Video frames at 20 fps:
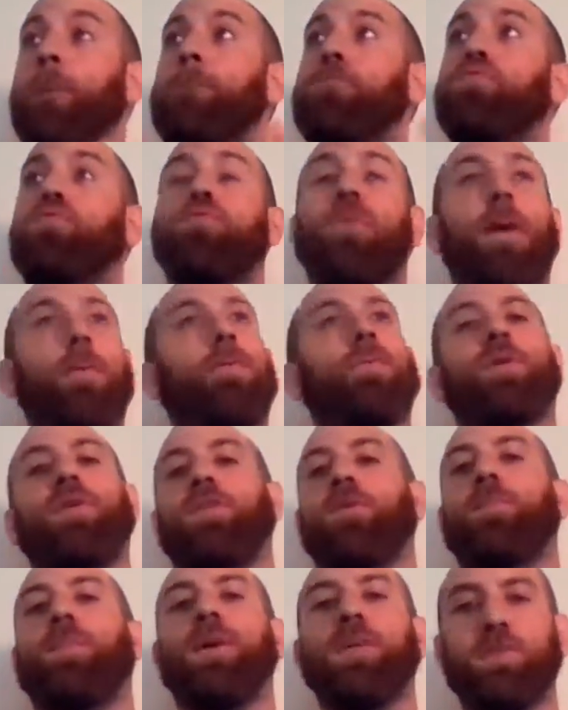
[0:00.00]
Probably
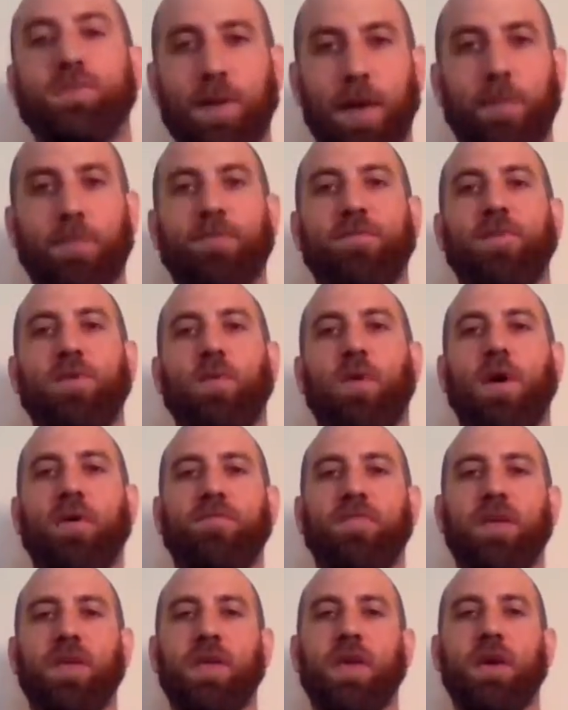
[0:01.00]
their best pay-per-view of
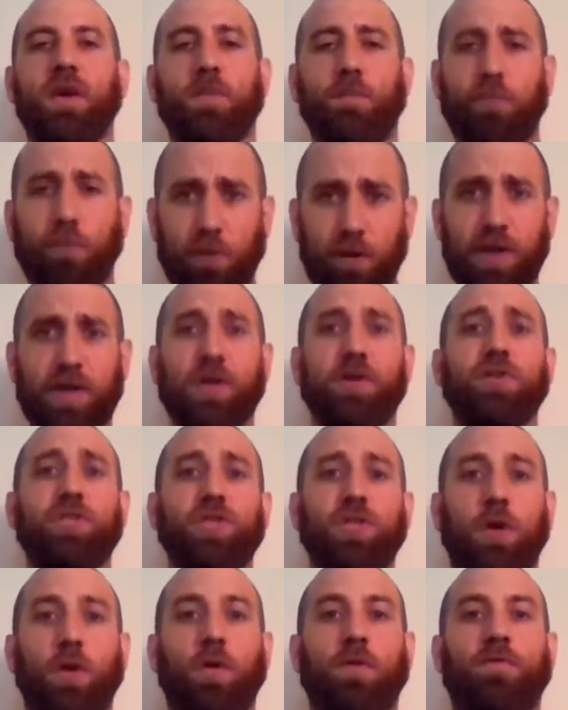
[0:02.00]
the year. Pretty good
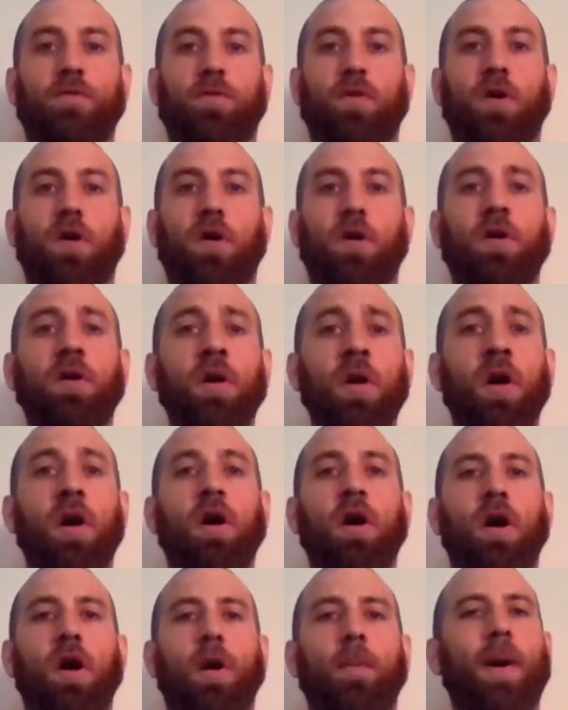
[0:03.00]
show overall.
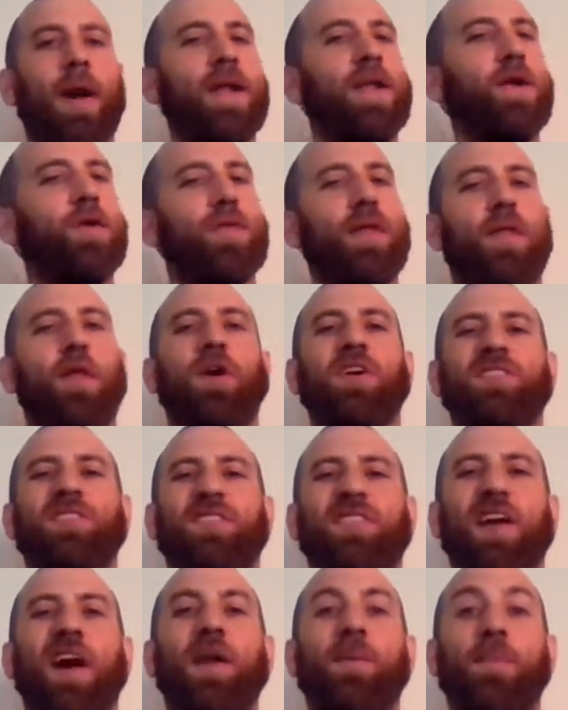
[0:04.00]
I know they lost a
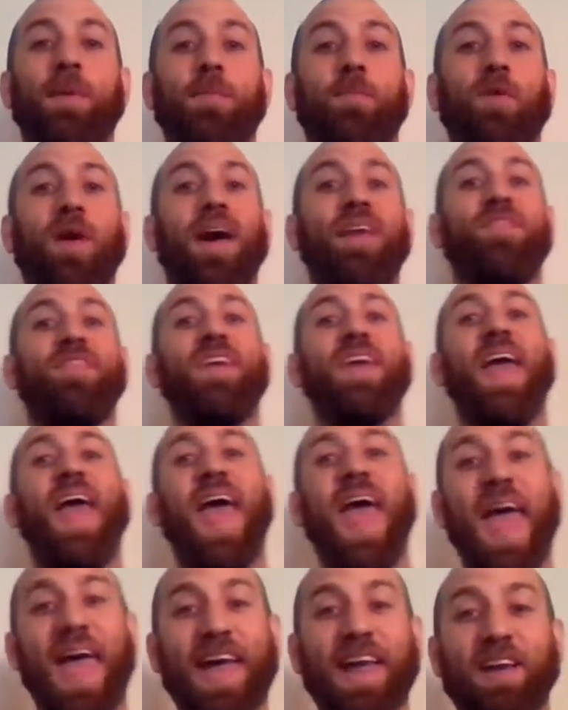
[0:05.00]
lot of people at the
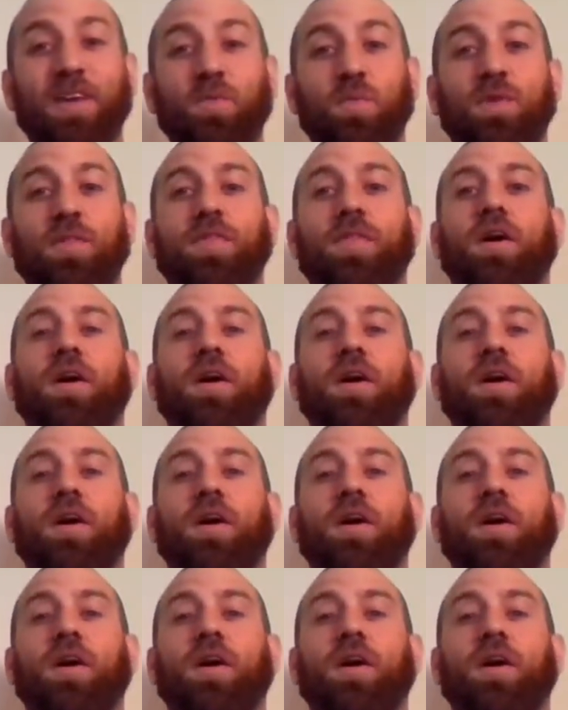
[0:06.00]
end with,